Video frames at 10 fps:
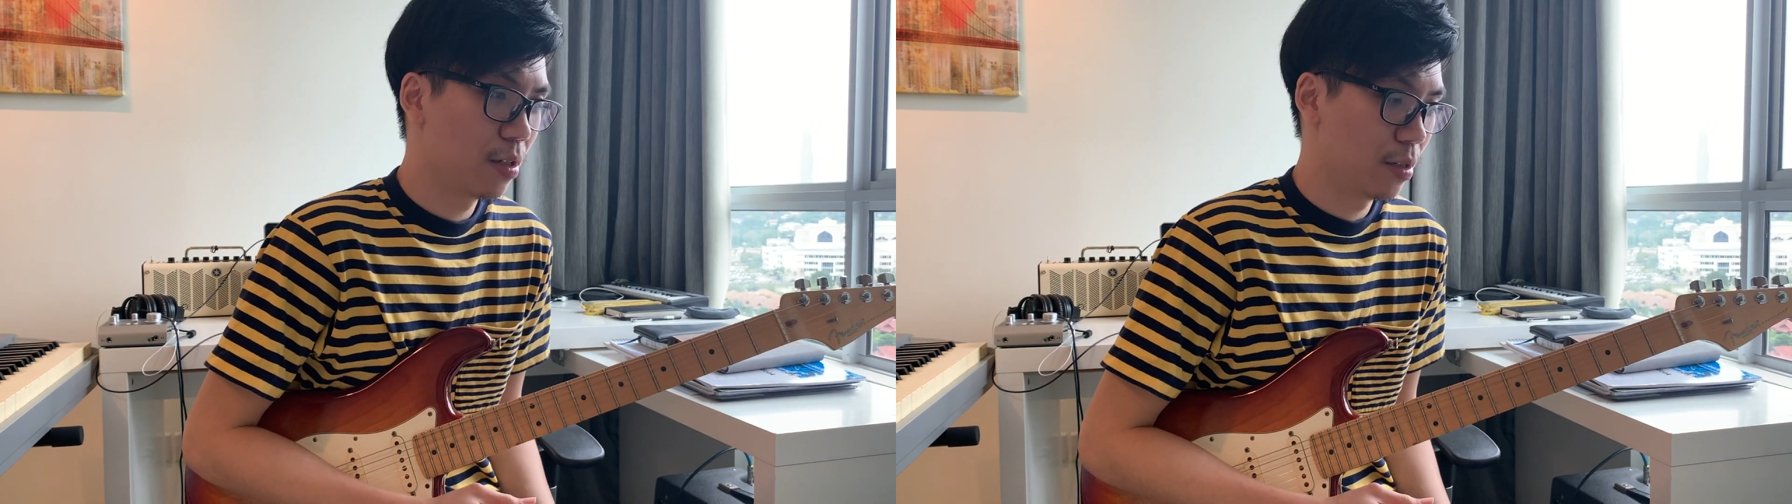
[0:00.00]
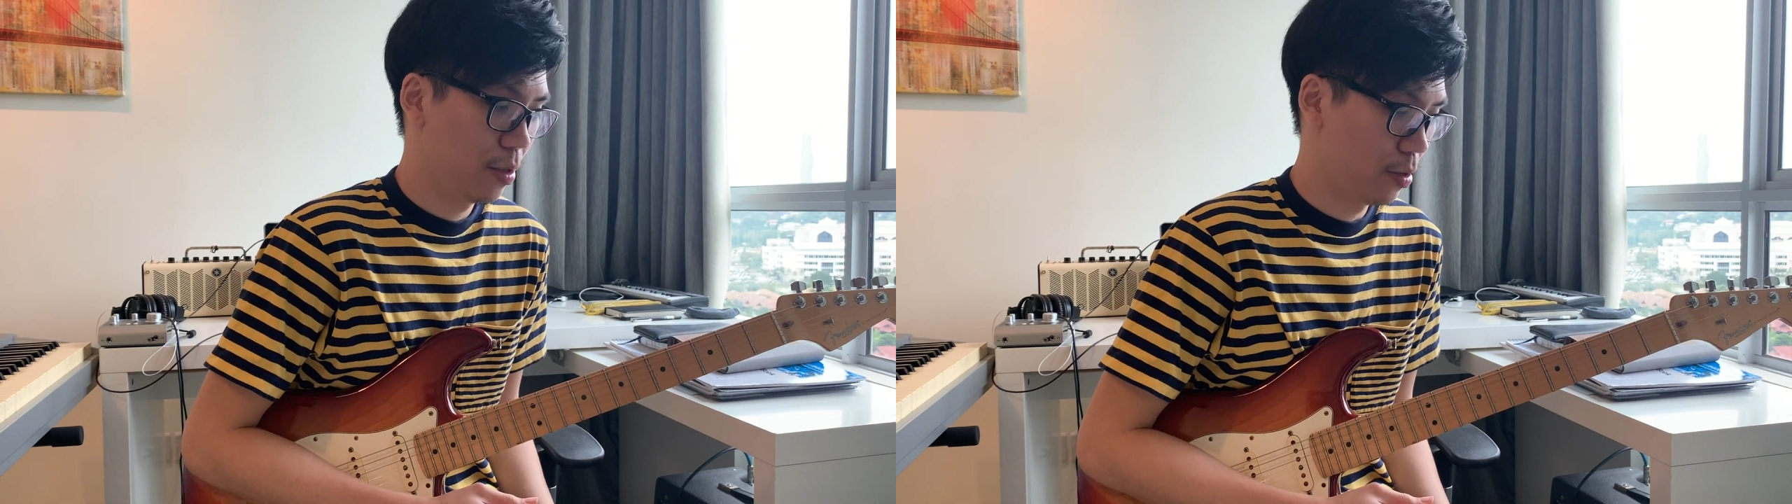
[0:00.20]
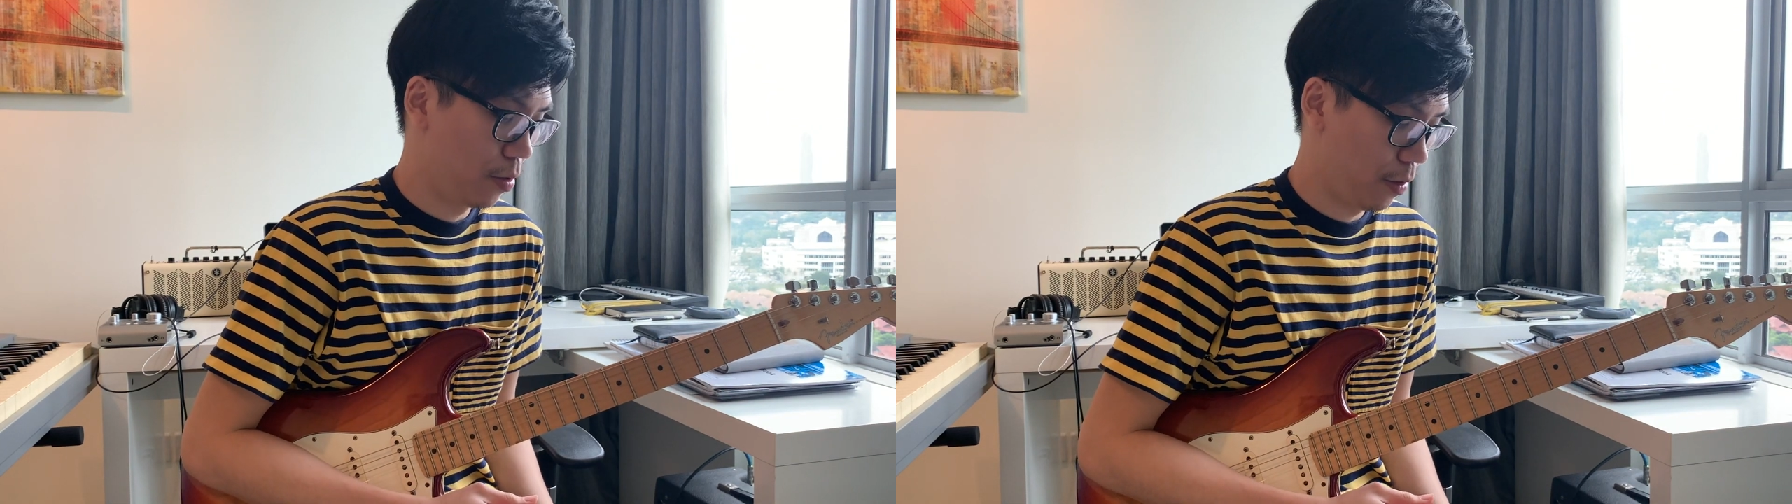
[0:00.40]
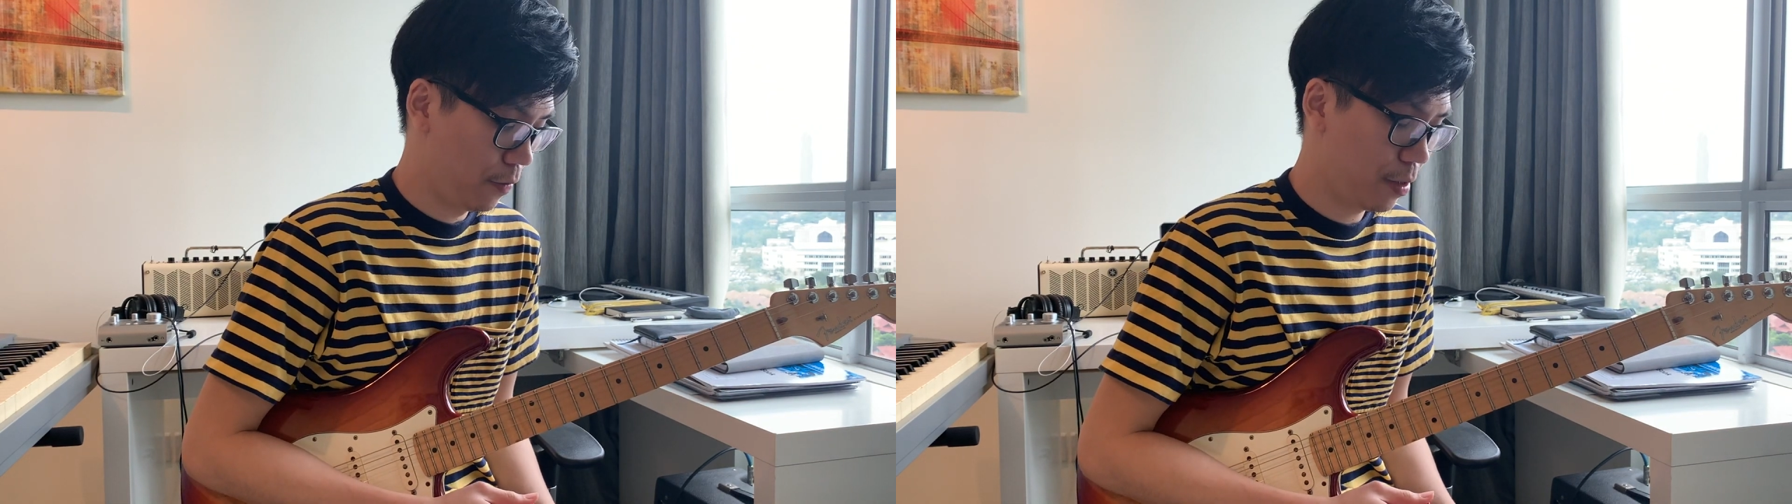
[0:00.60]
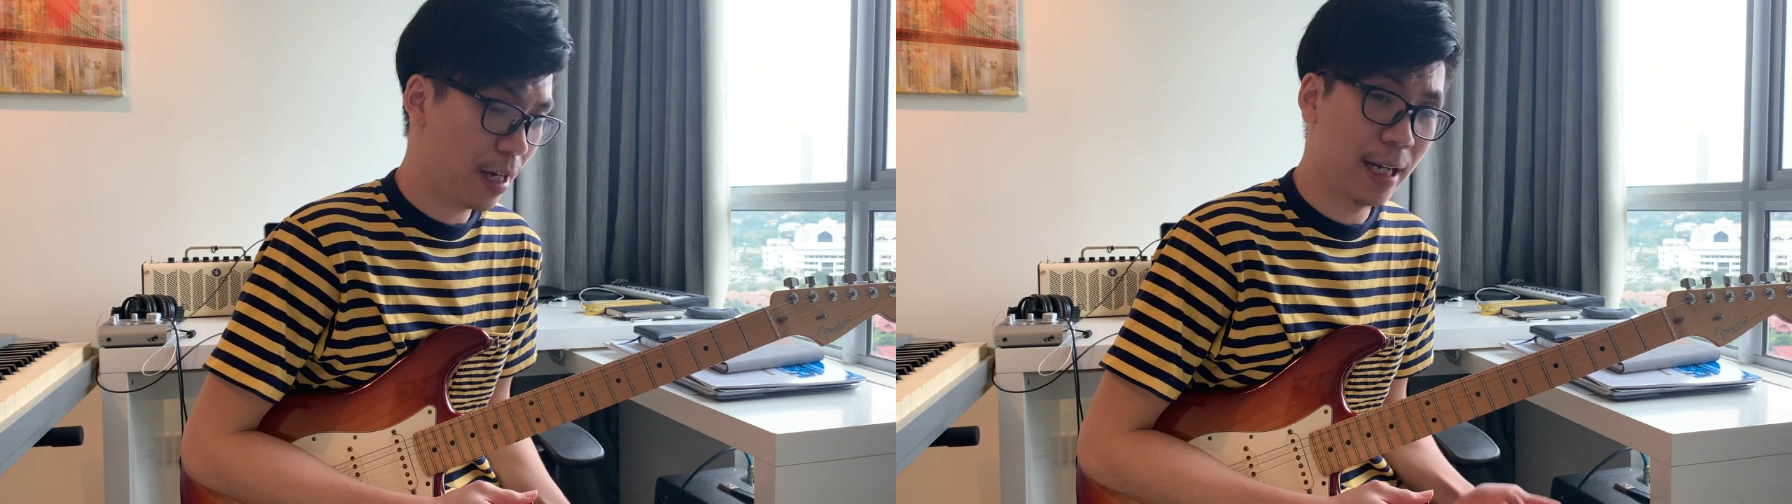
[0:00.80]
So if
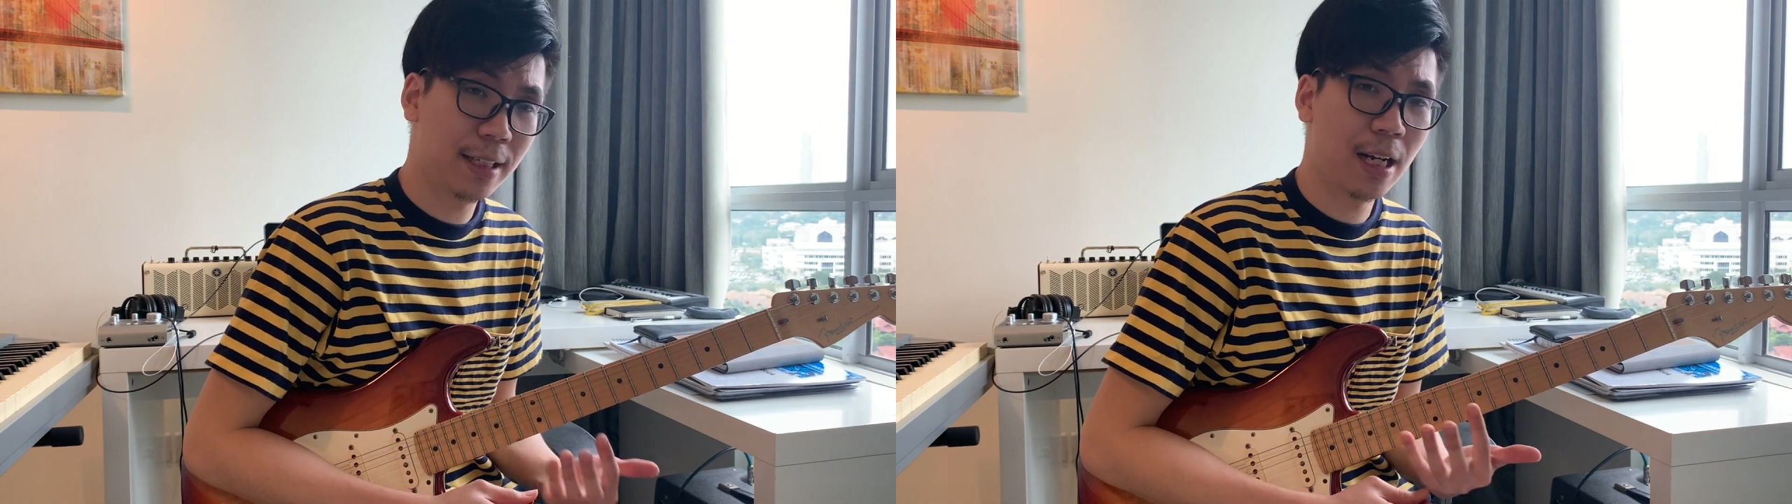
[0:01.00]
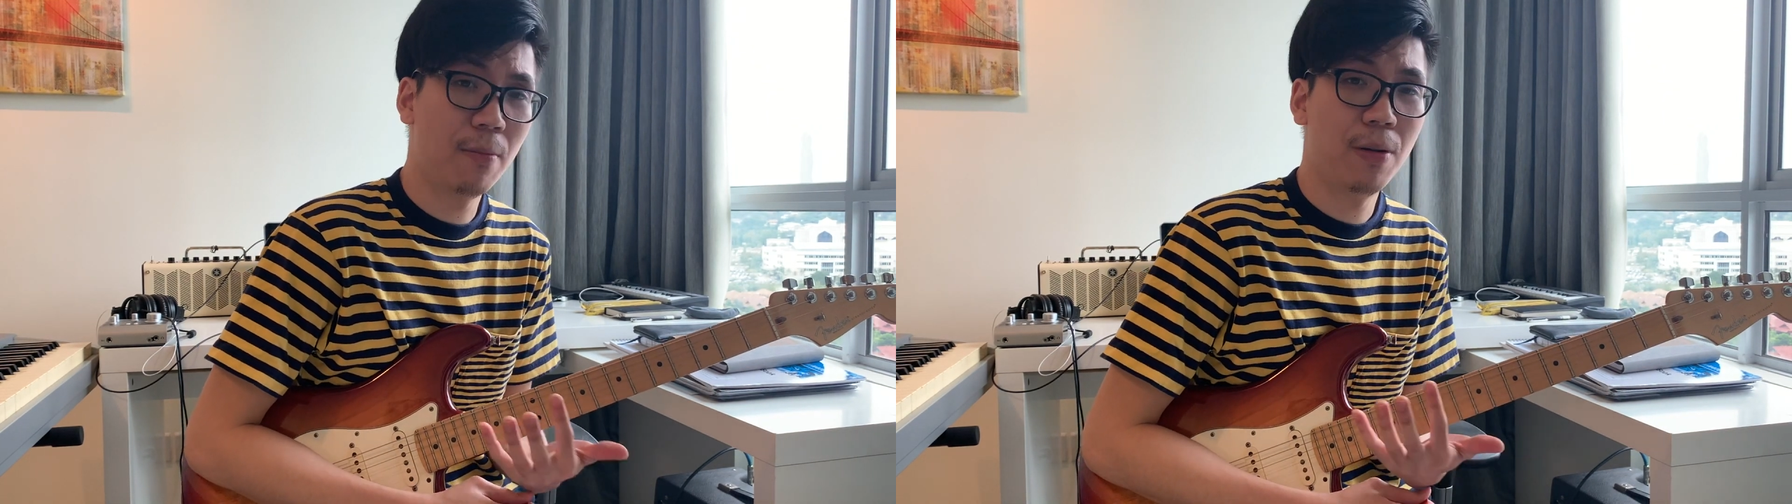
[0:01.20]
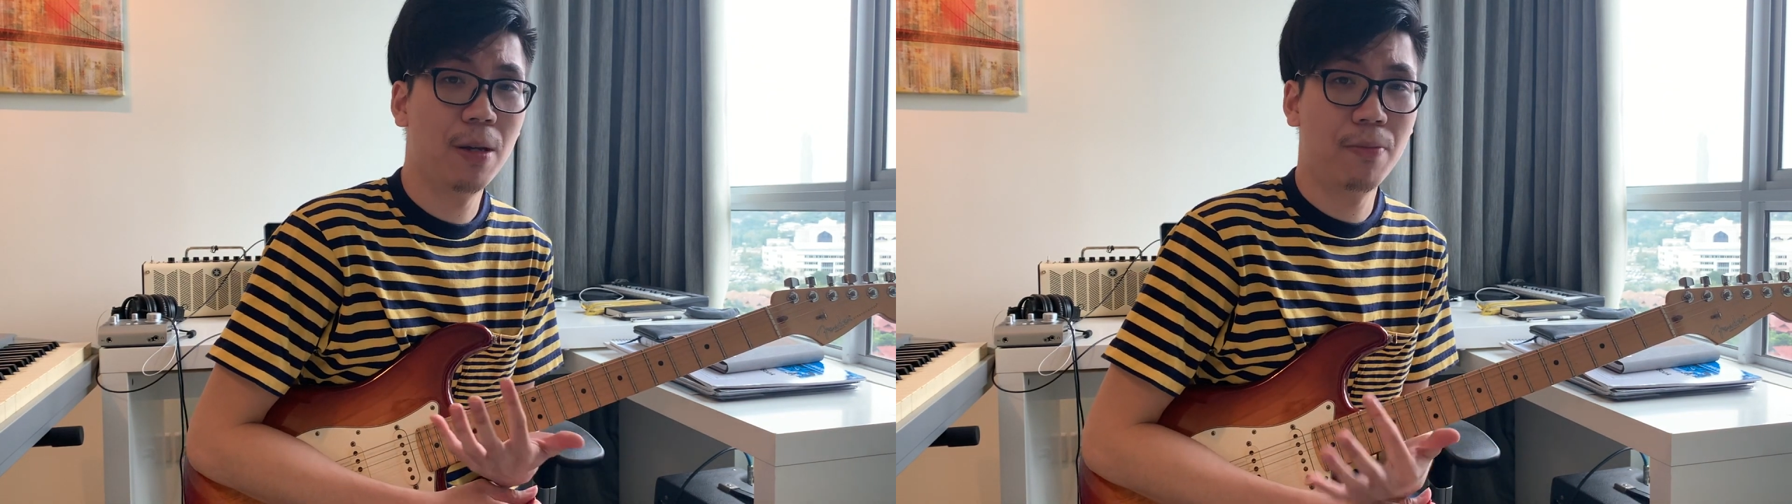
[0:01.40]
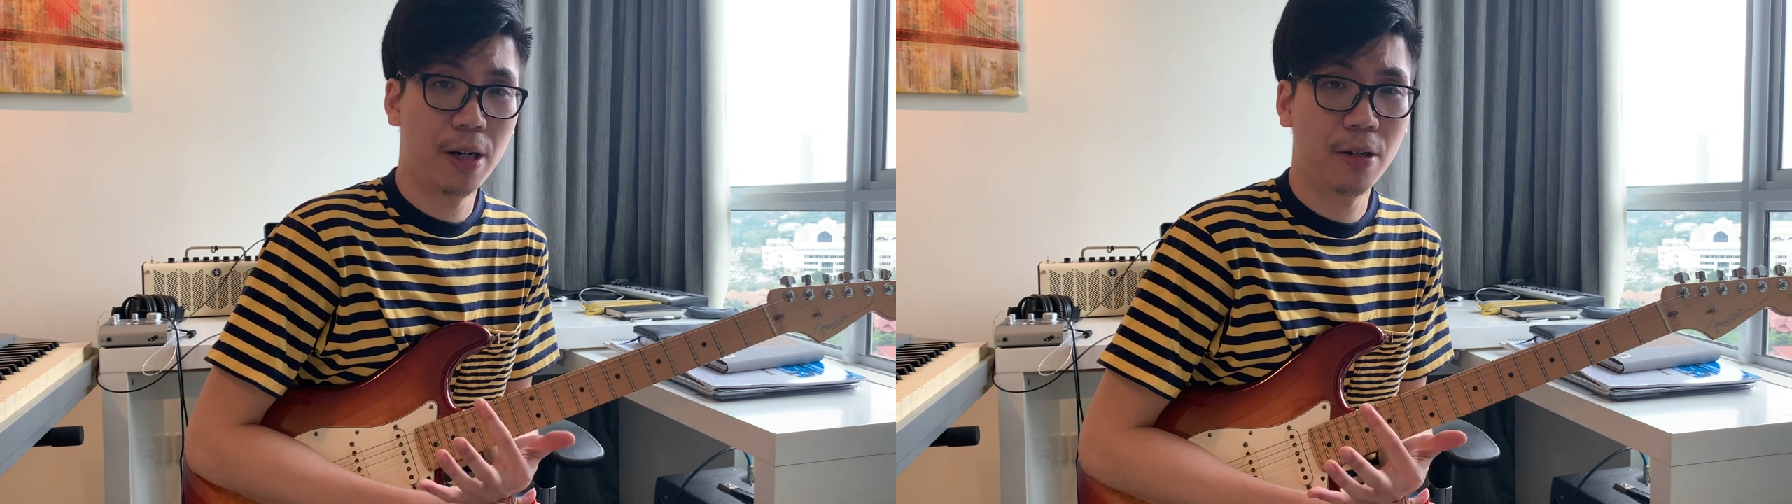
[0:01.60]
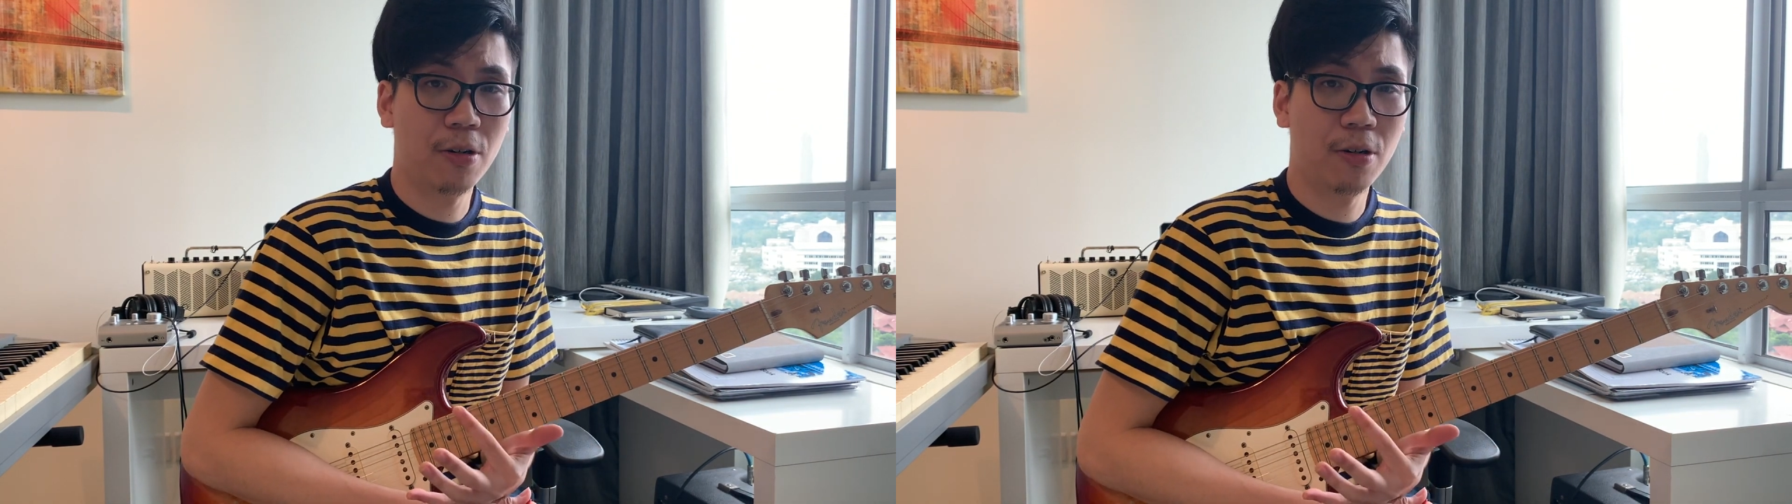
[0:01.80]
you guys can't play bar